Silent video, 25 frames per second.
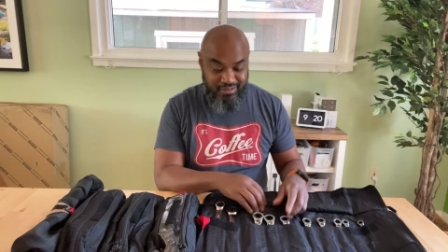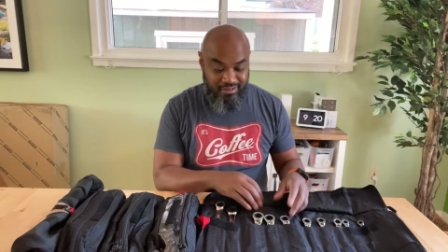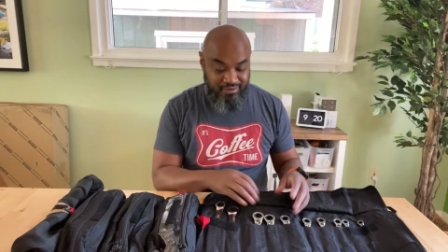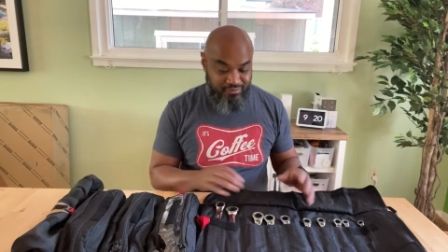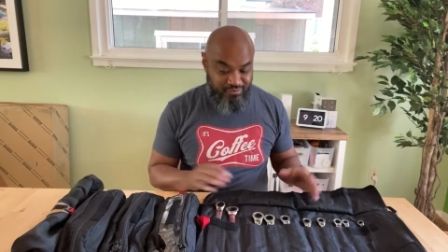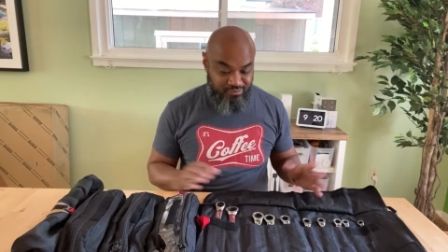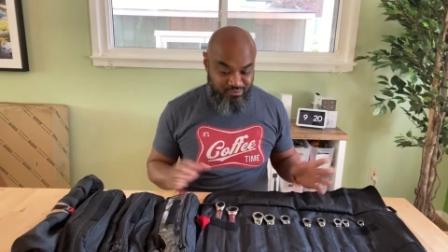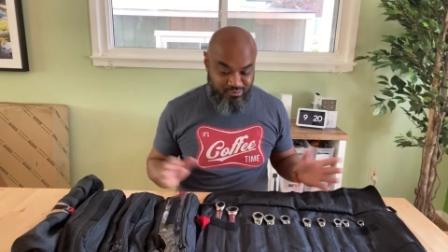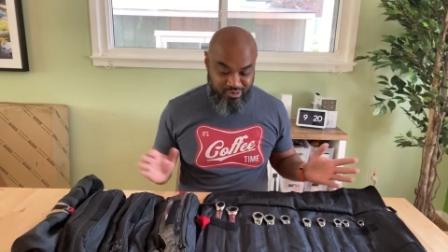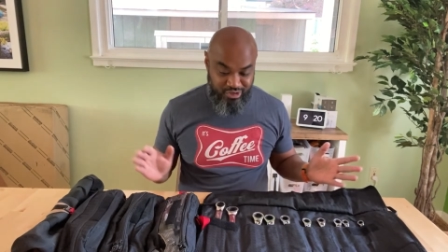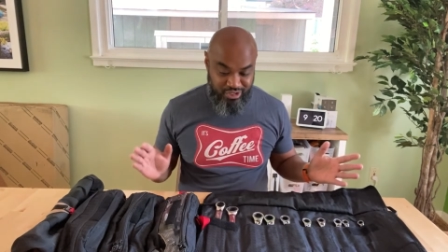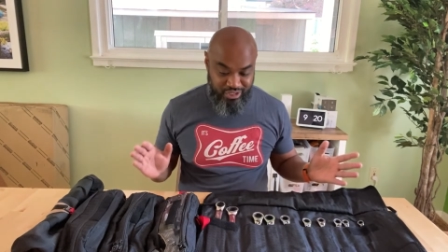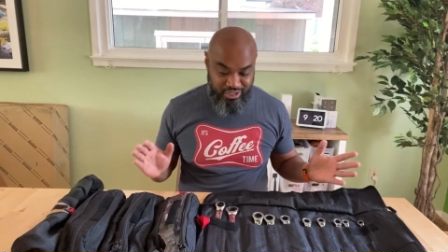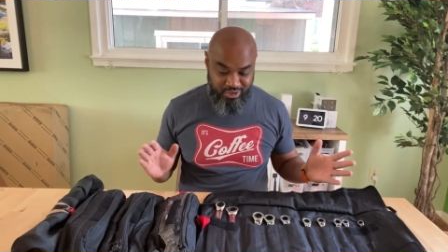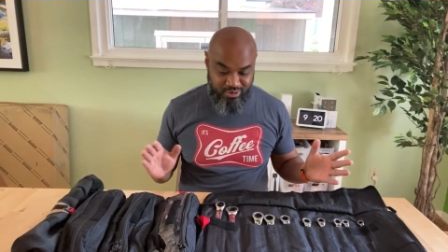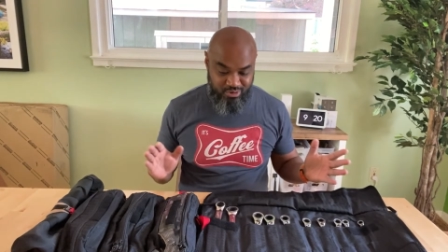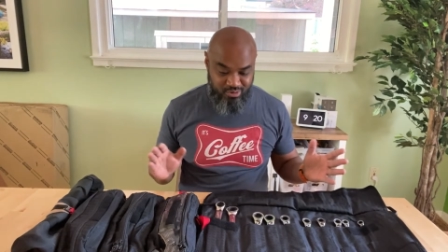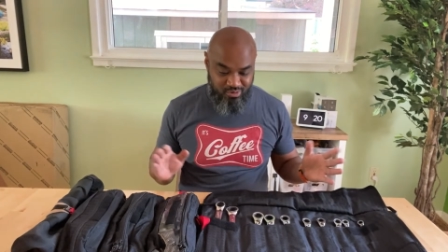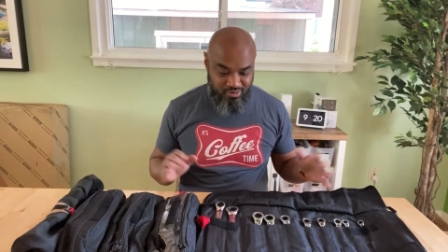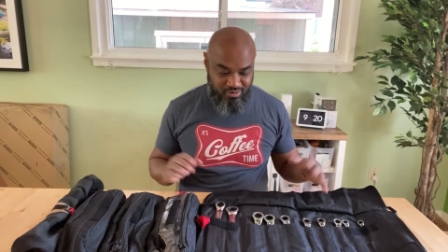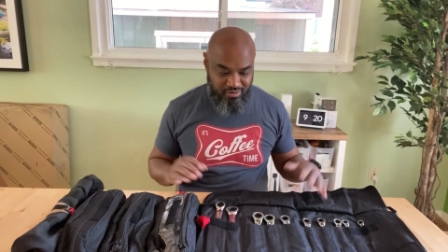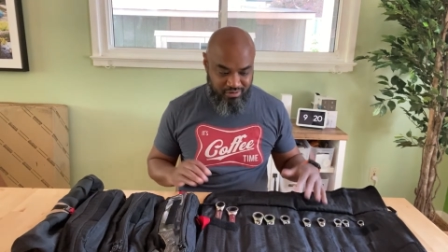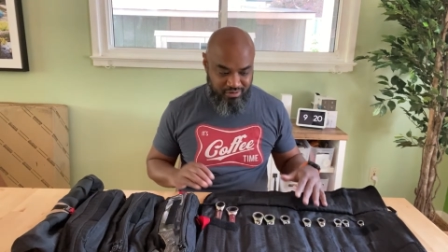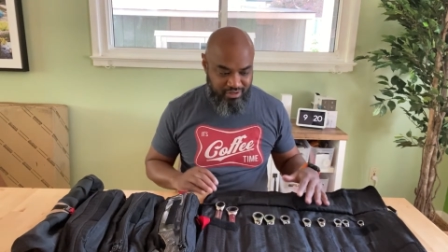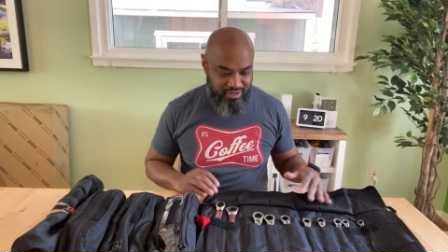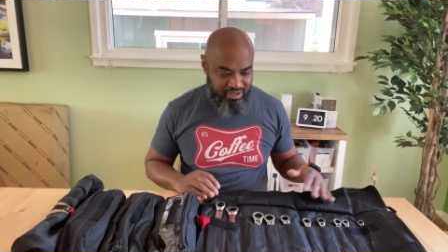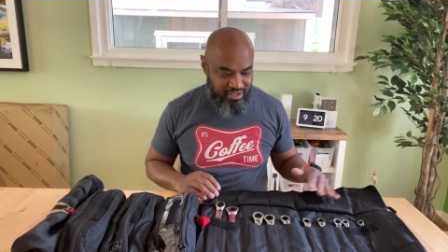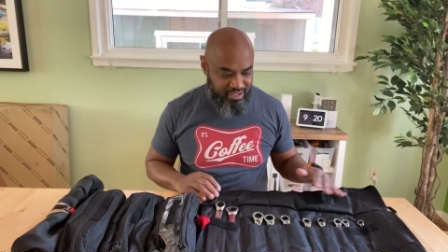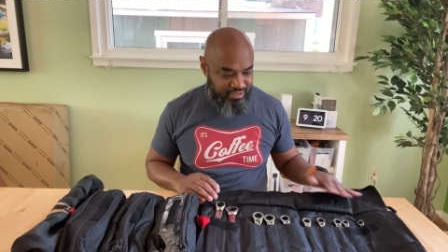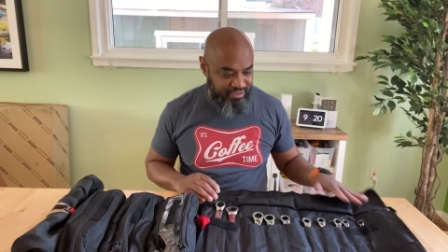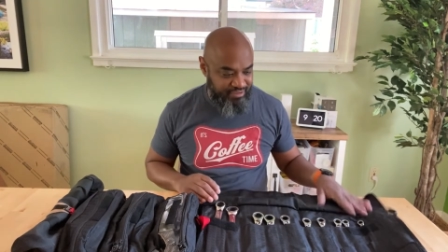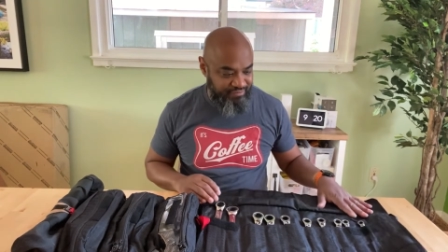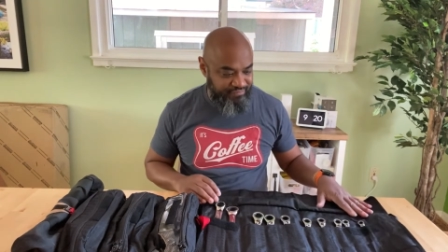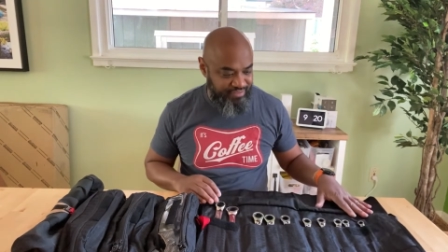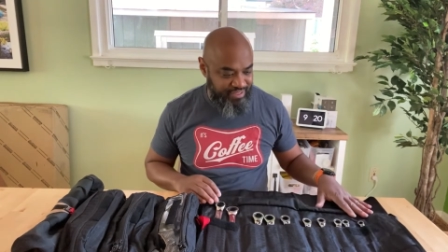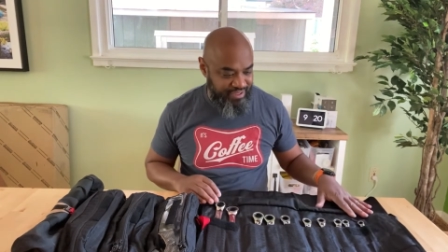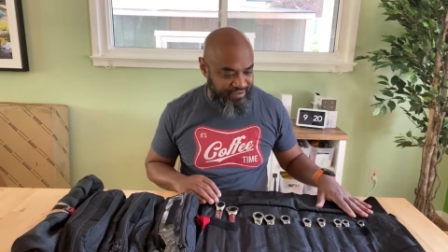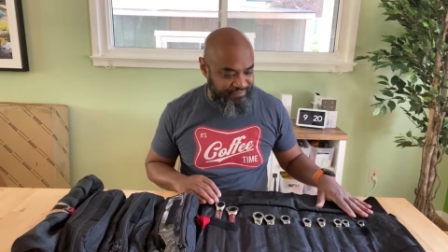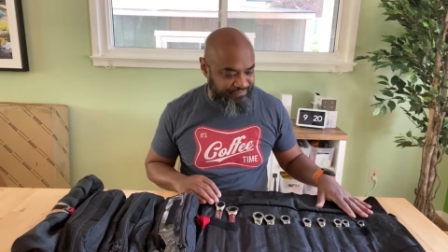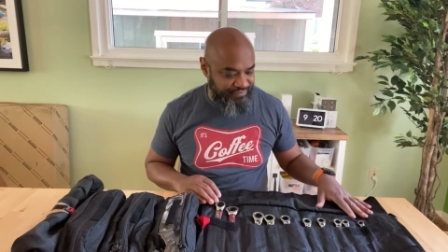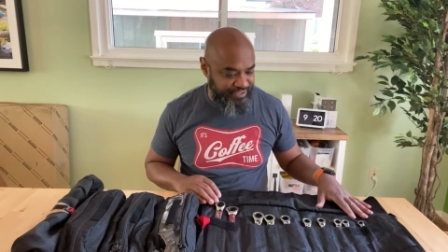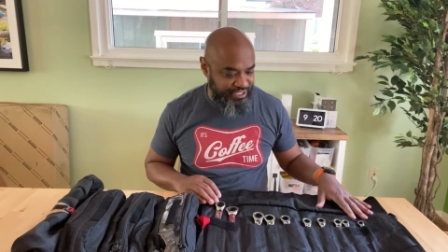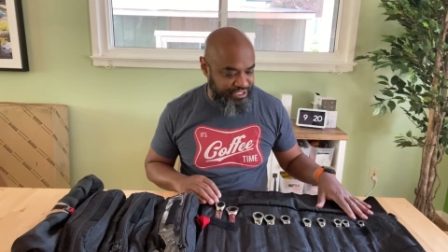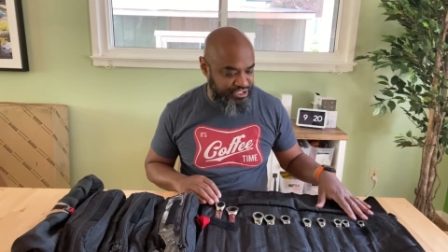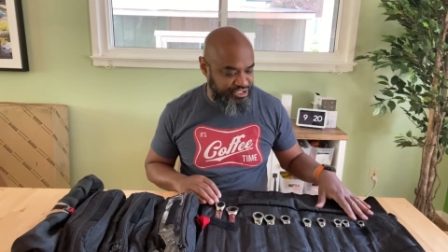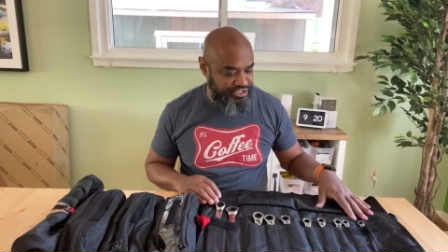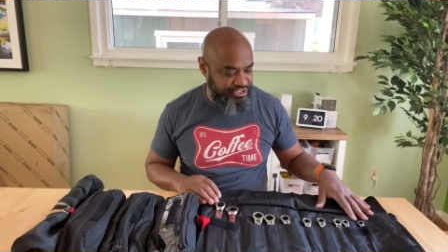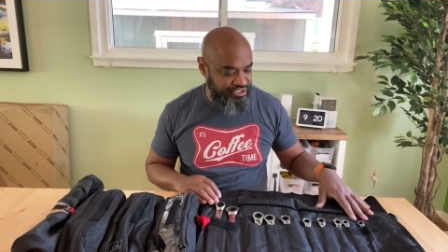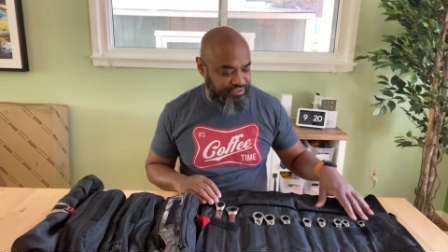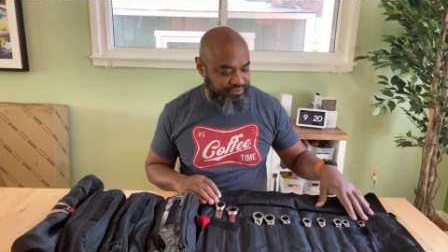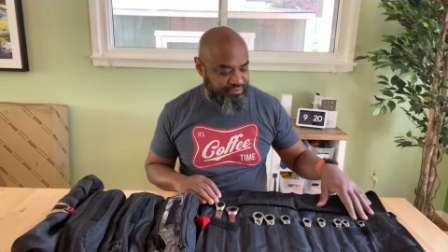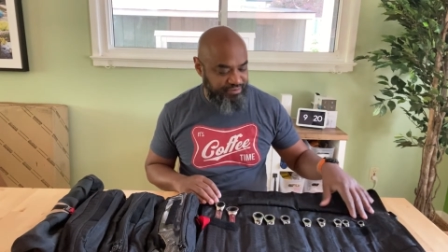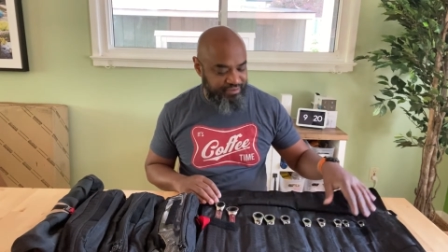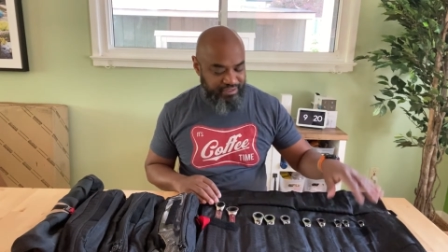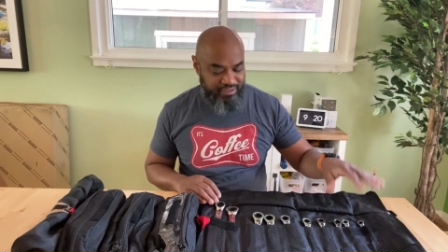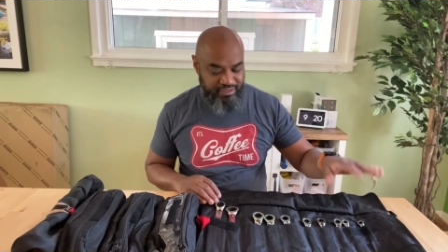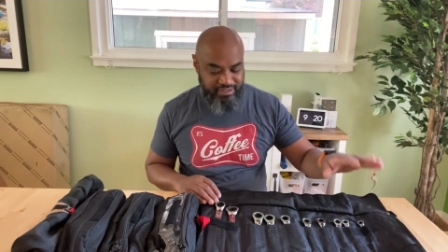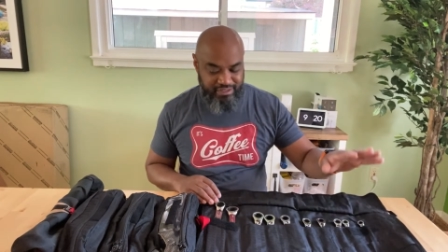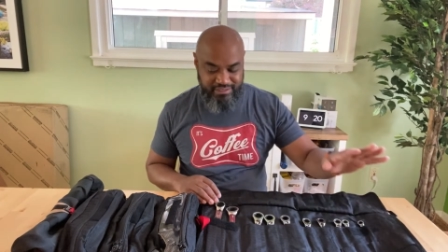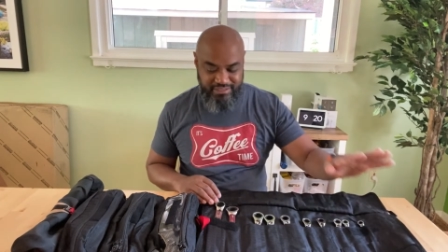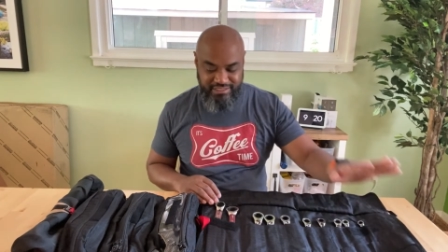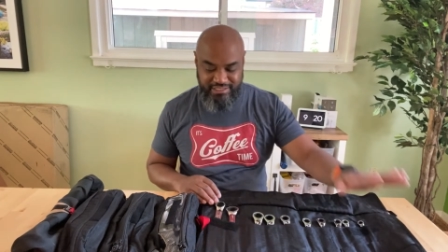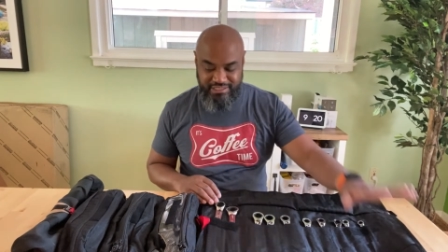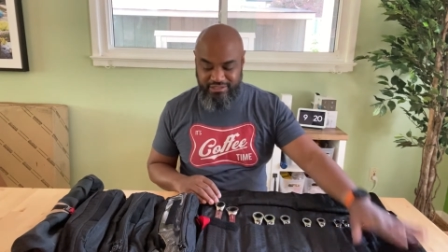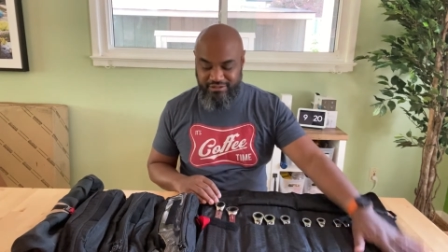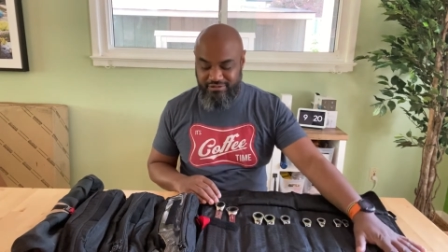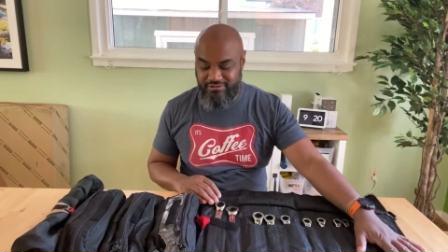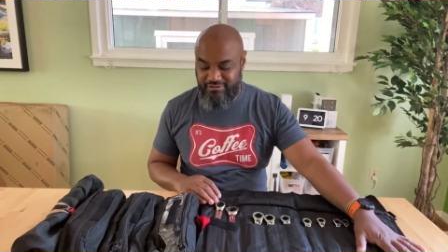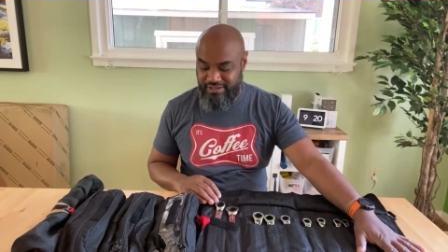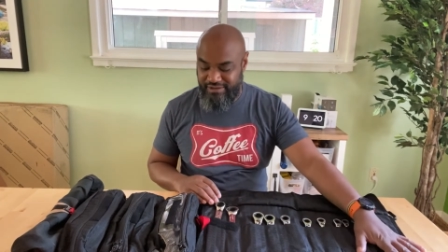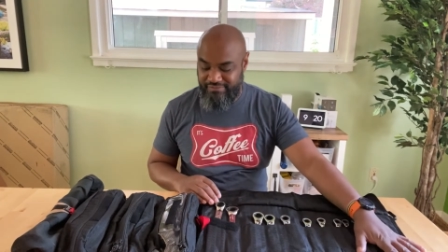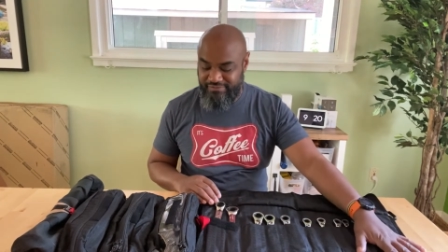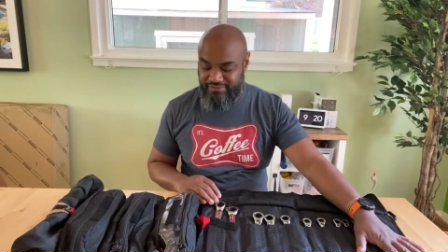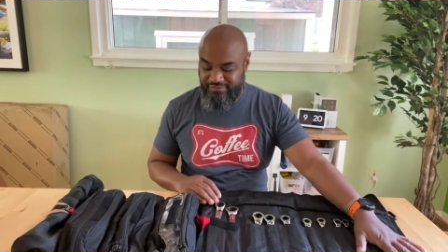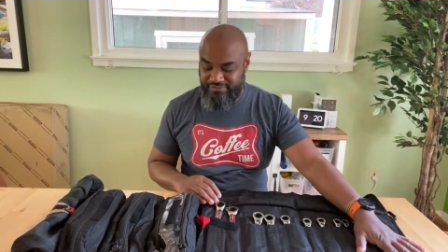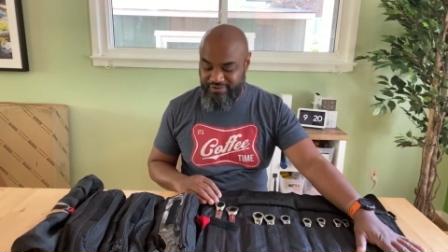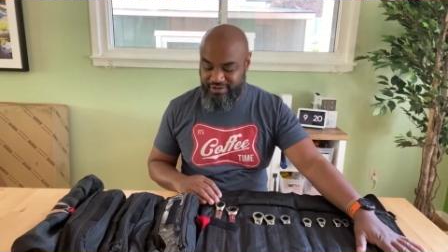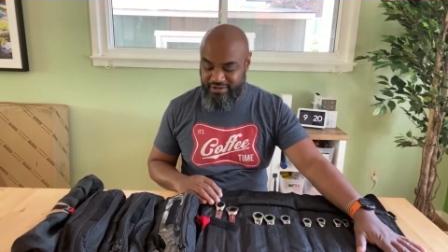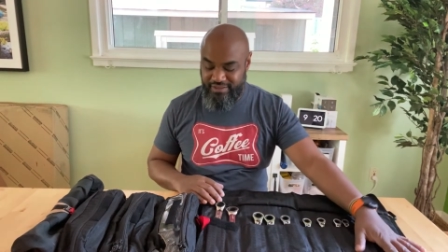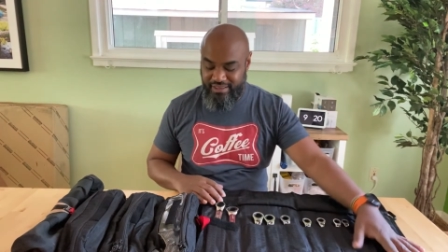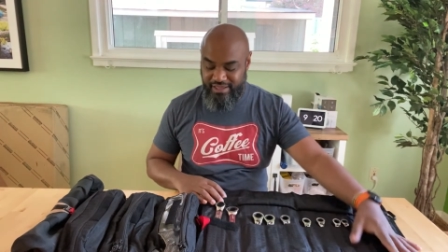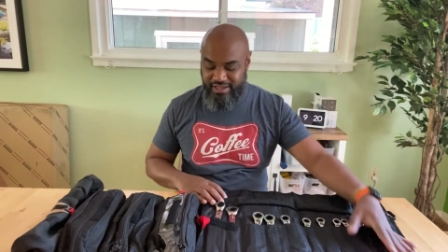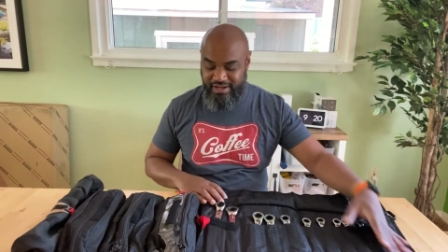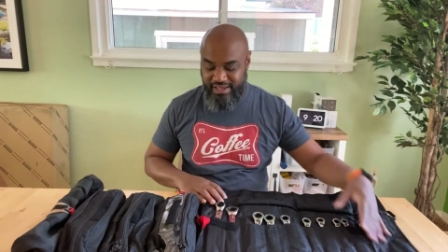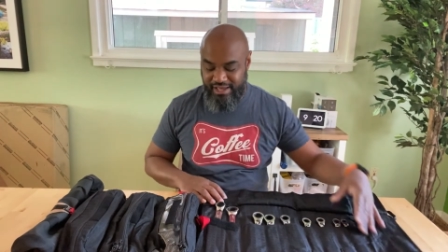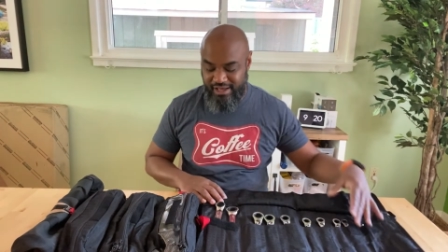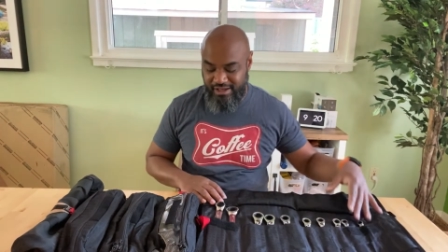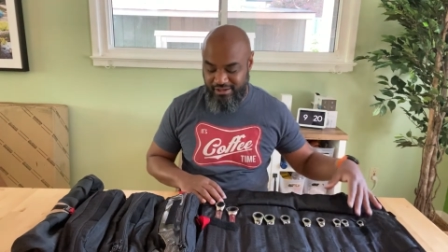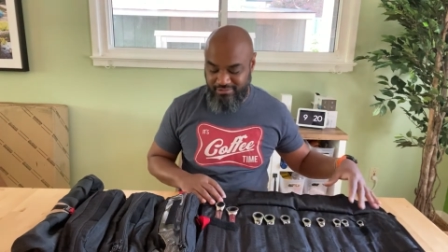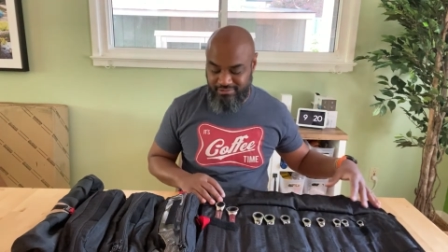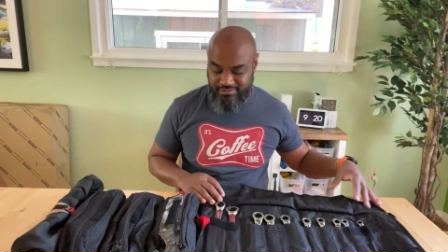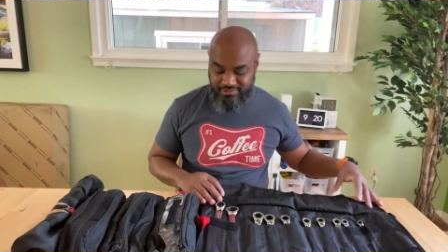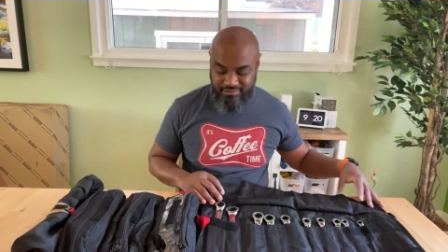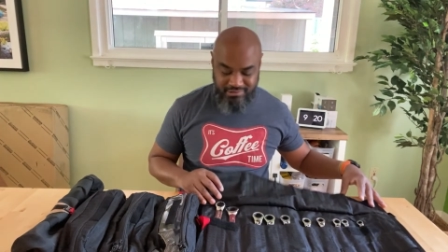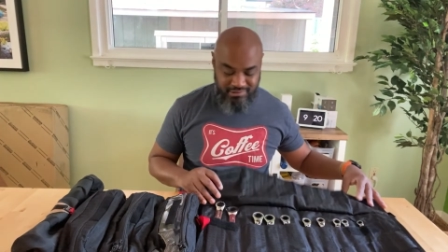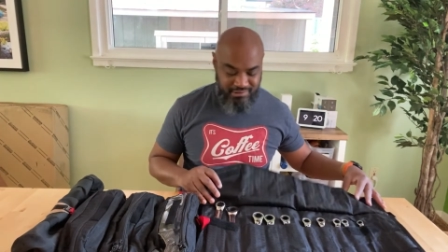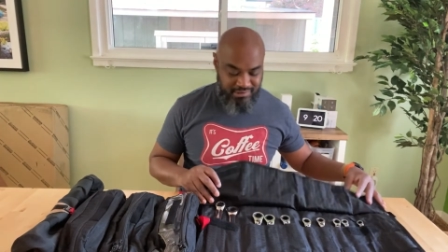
really cool. And I love that feature, and I still have to figure that out.